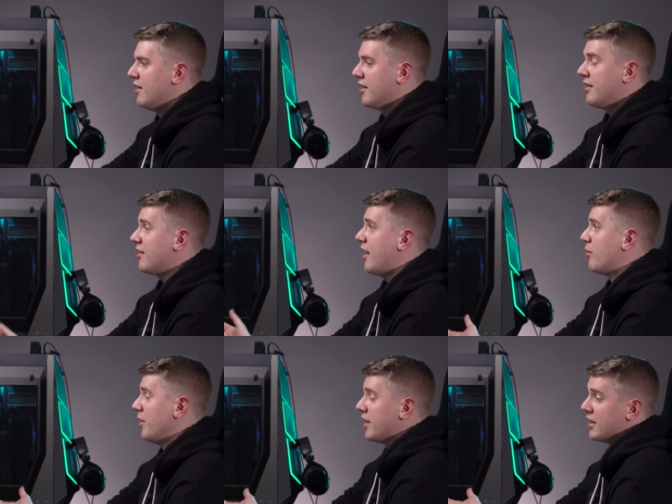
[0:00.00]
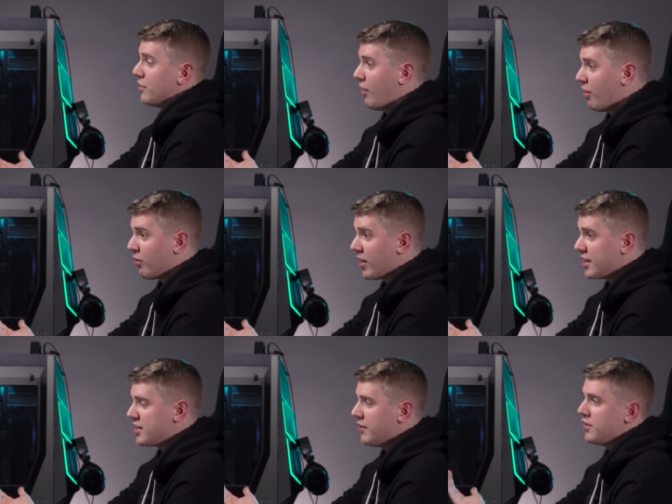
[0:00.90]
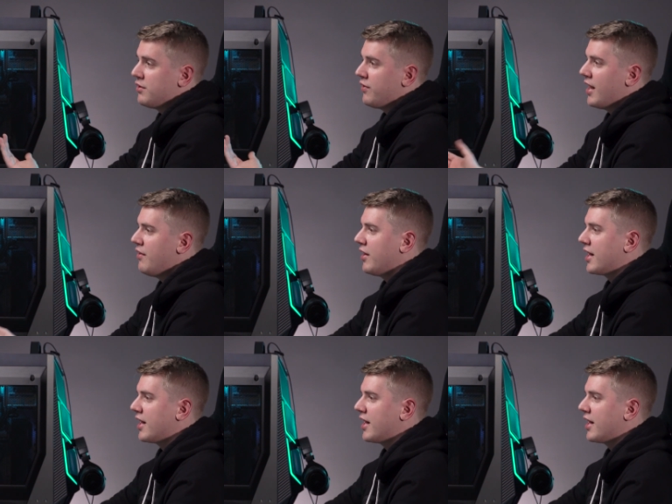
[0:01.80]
this is a really good long range 725.